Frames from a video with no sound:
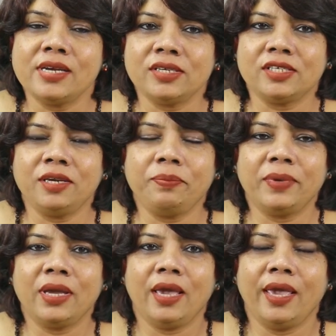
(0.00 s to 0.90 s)
leadership
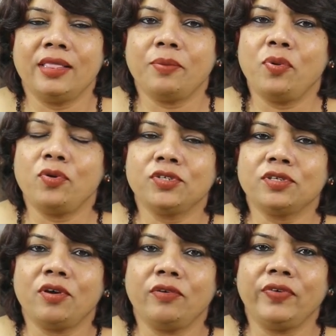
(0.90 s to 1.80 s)
in the
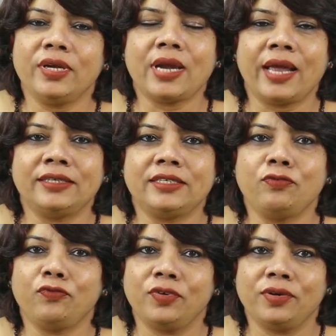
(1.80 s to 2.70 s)

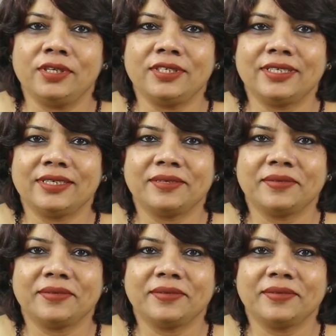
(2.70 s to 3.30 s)
post-COVID-19 world.